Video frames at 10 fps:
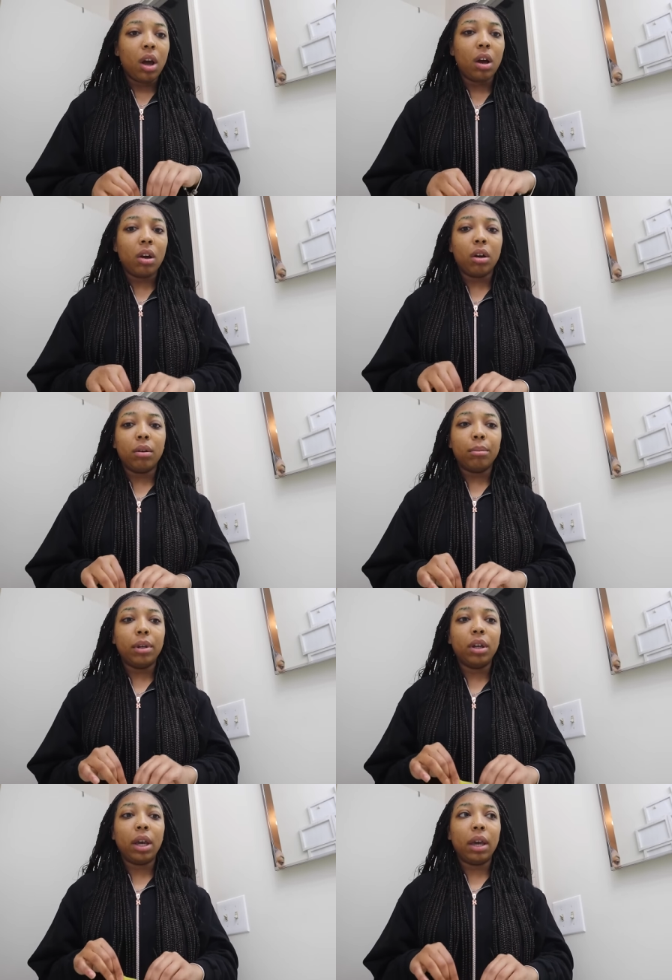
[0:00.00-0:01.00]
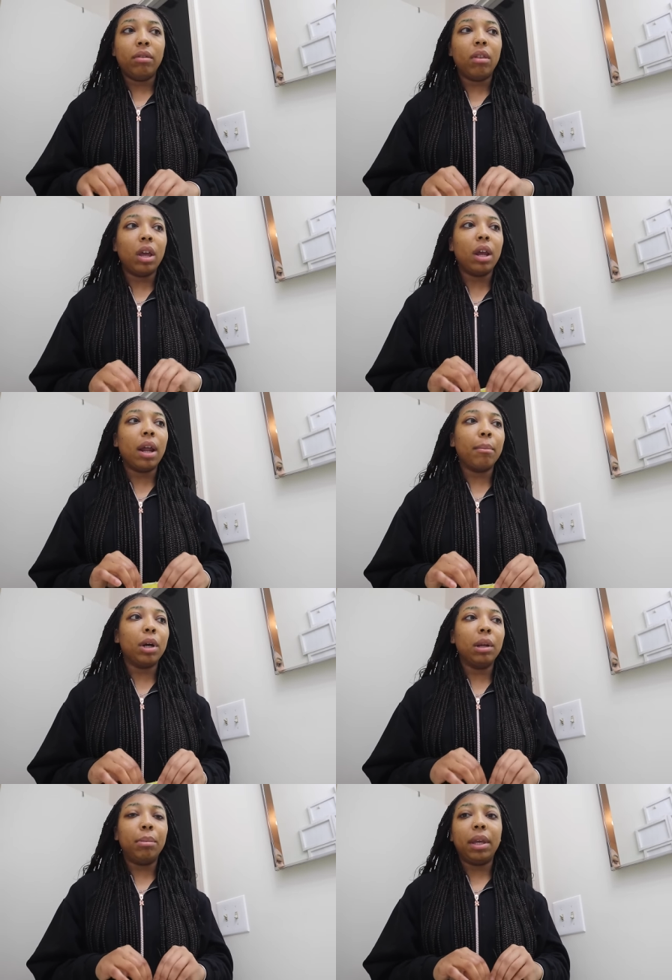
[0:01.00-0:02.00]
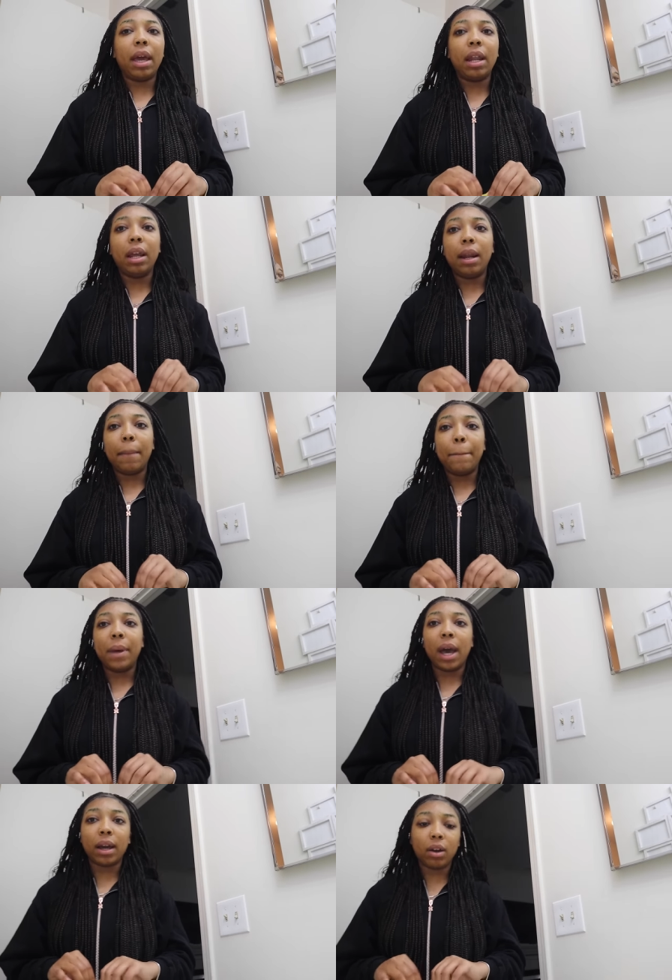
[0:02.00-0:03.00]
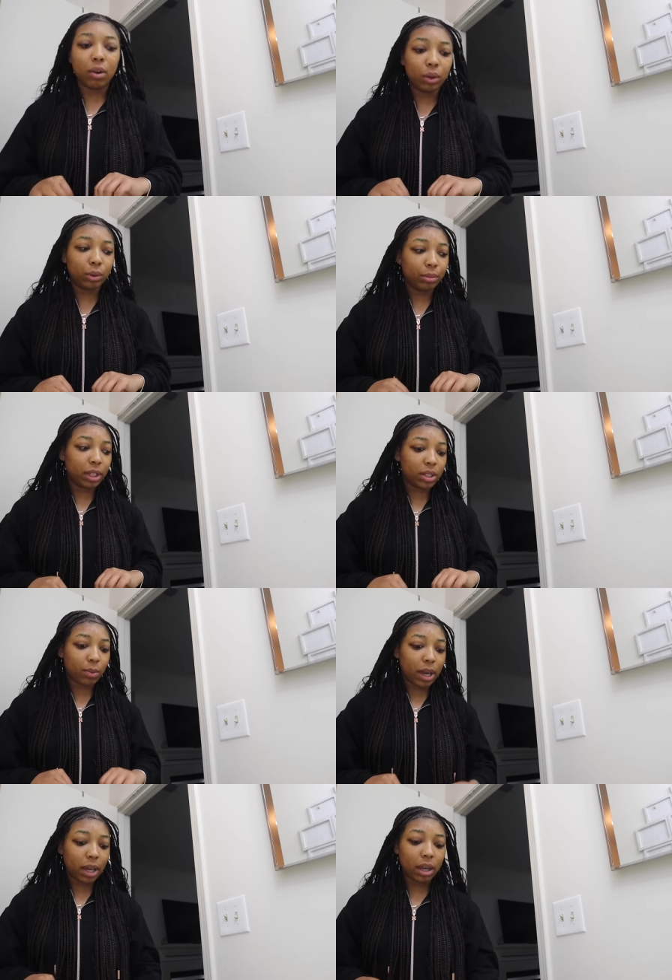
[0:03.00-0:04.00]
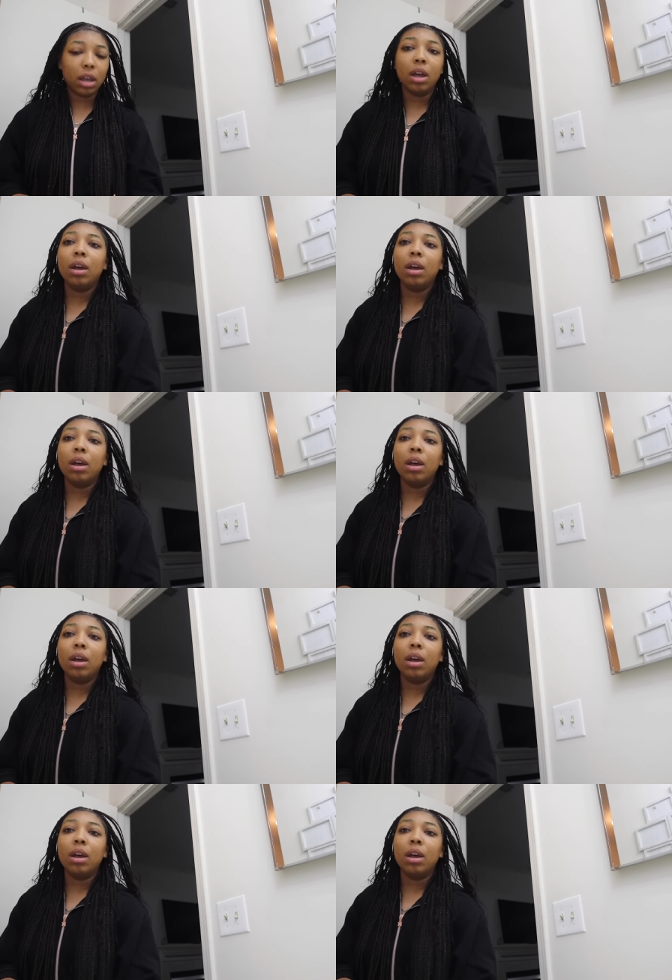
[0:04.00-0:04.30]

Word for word: um, and then I'm going to be headed back home this way.